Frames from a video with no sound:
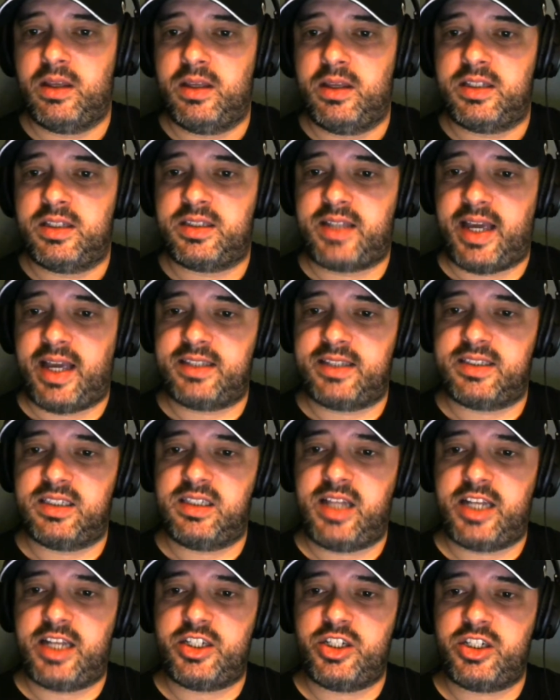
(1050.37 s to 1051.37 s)
Static
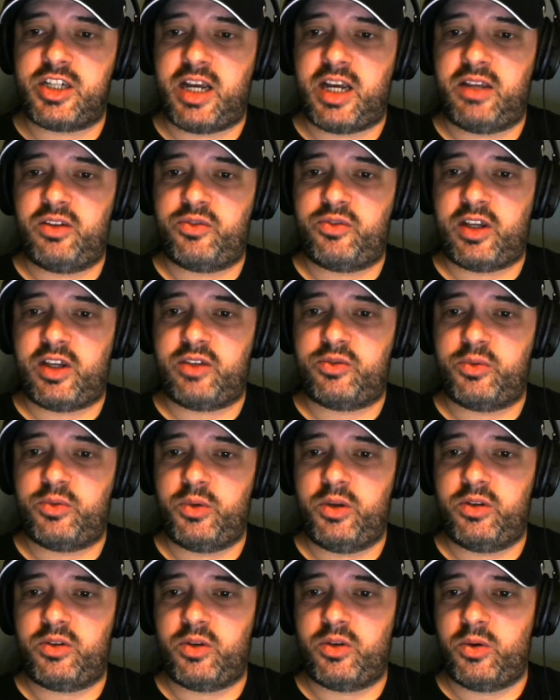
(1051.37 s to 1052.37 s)
says, Legend James, thanks for all
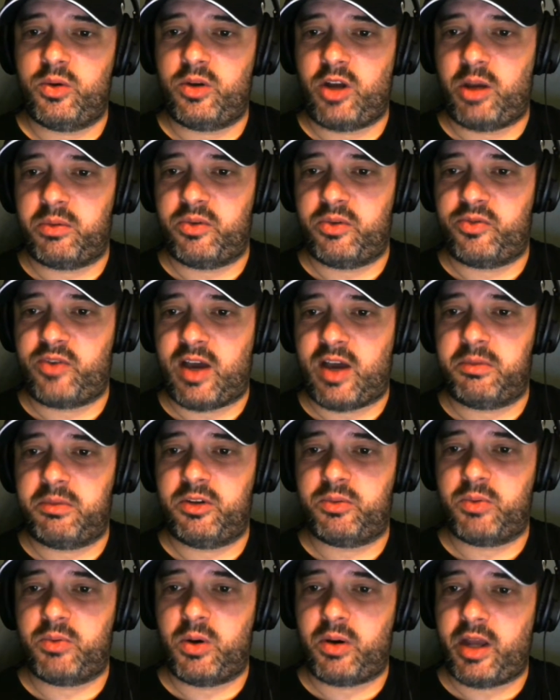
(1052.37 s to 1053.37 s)
you do, and I hope the family
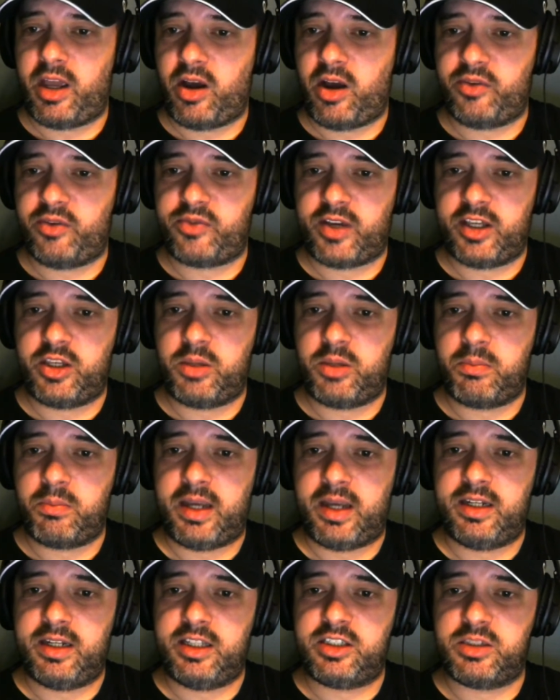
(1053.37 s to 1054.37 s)
as well. They are. Thank you,
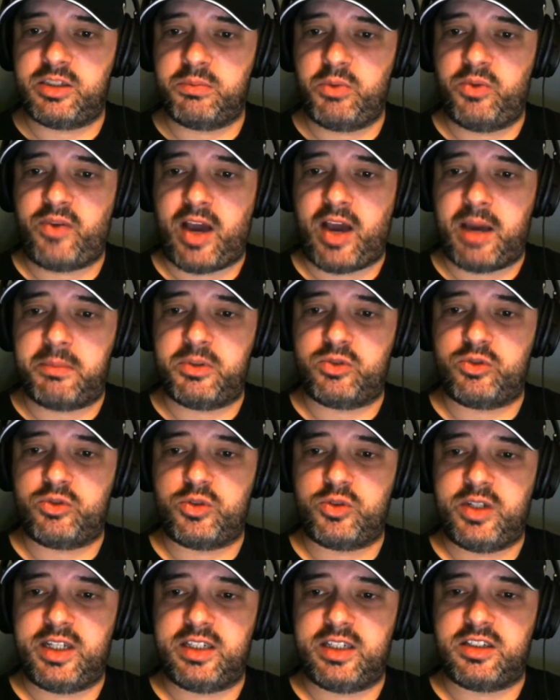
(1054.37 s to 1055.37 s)
mate. Need to move James
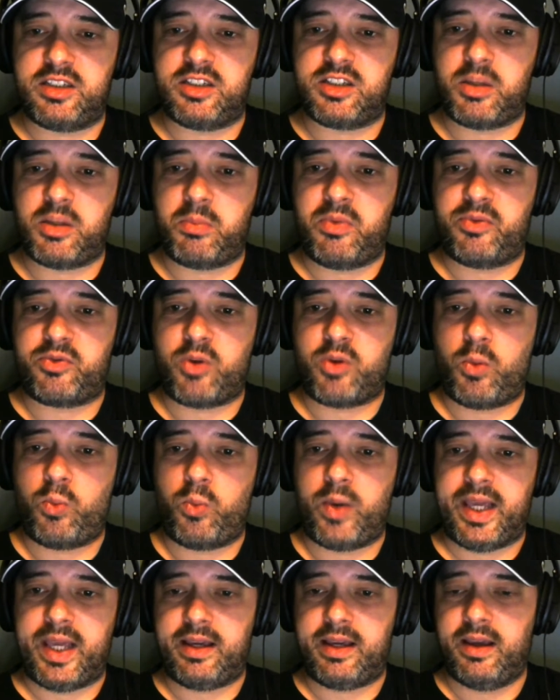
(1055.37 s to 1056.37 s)
Rodriguez to someone for a
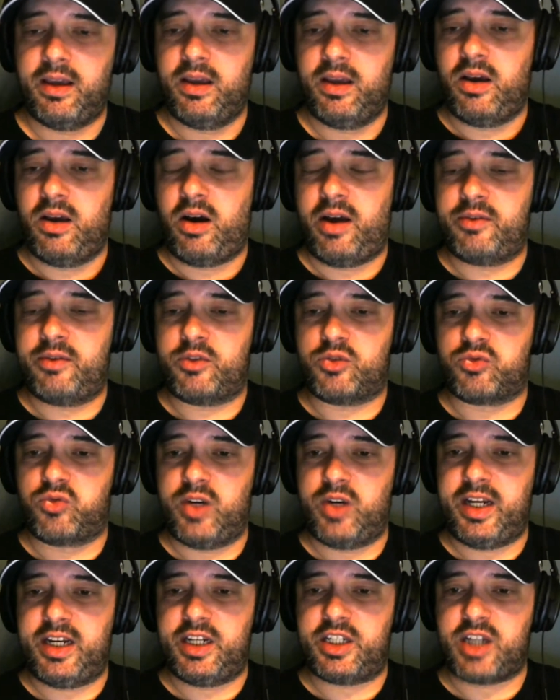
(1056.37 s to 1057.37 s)
week. I have
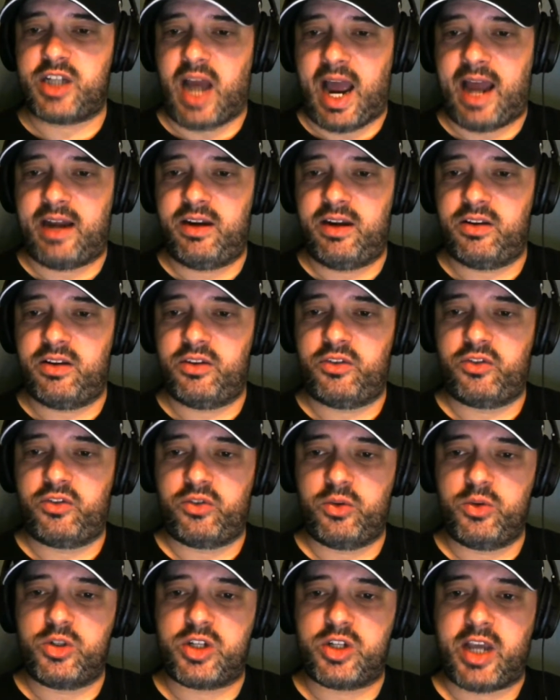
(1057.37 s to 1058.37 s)
Grealish and
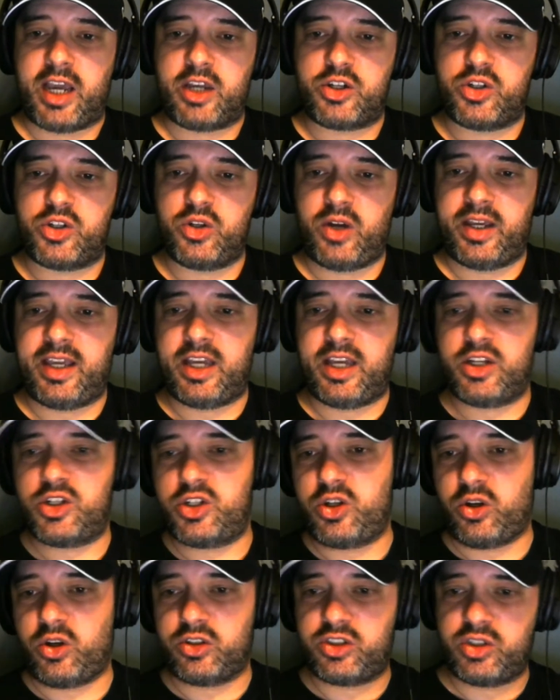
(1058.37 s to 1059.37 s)
Souček. Should I get
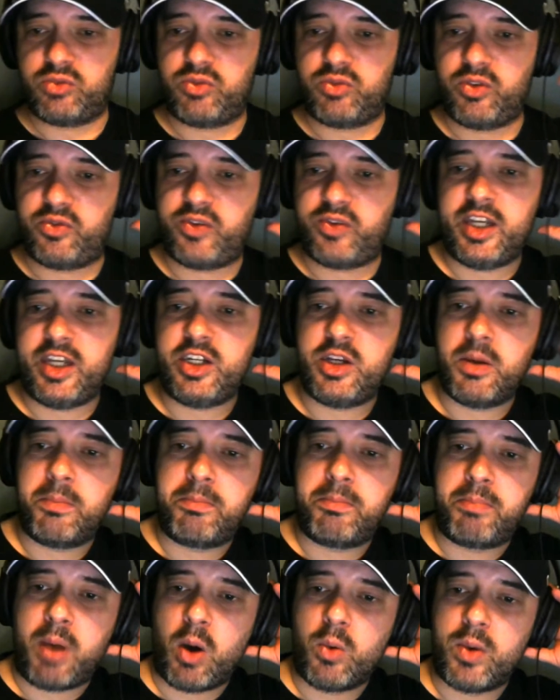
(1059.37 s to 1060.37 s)
Jota, Rafinha,
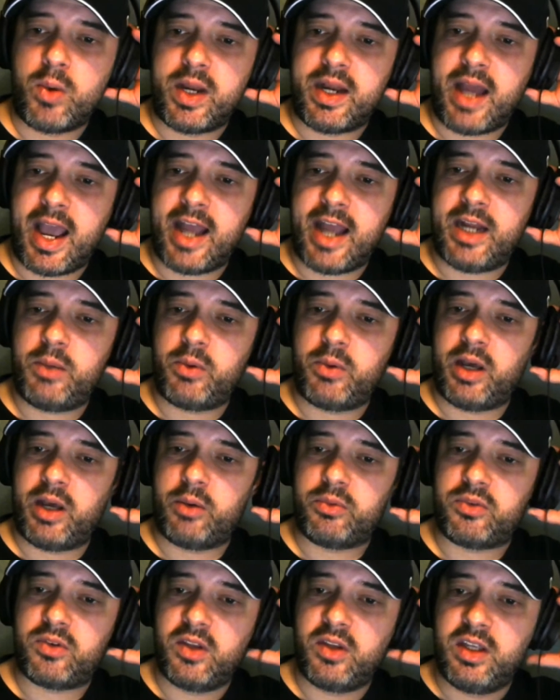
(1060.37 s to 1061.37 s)
Bowen, anyone
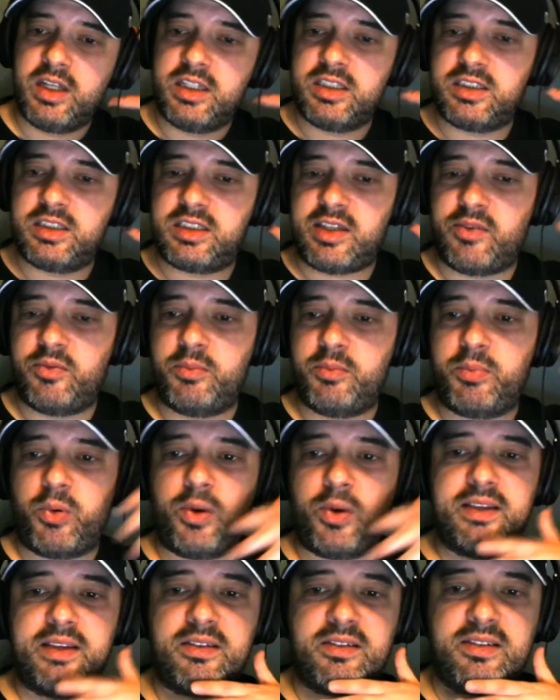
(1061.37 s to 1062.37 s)
else?
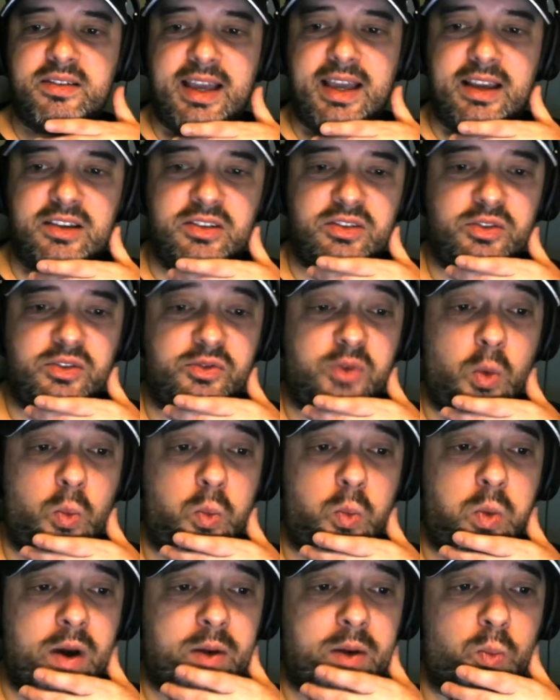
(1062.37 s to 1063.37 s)
7.6 for
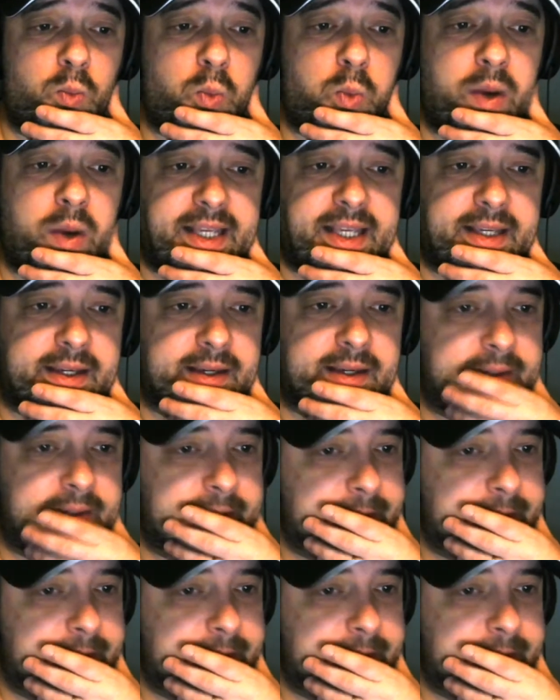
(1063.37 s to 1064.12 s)
1 week.